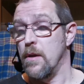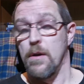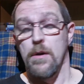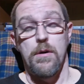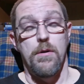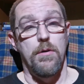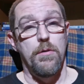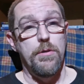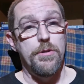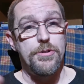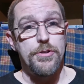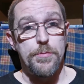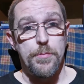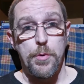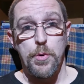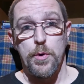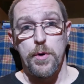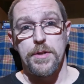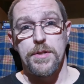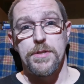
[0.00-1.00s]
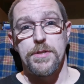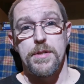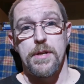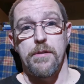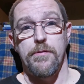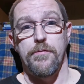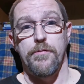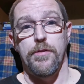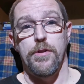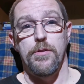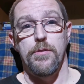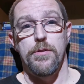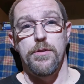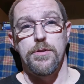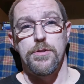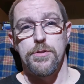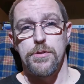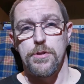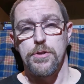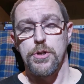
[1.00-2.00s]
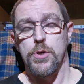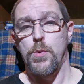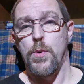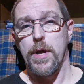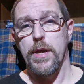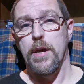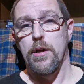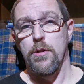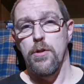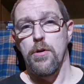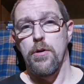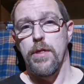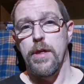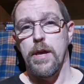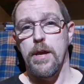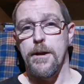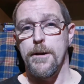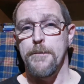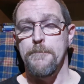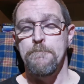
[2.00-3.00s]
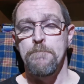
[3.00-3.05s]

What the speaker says: all the support and stuff, you know, there's quite a lot there.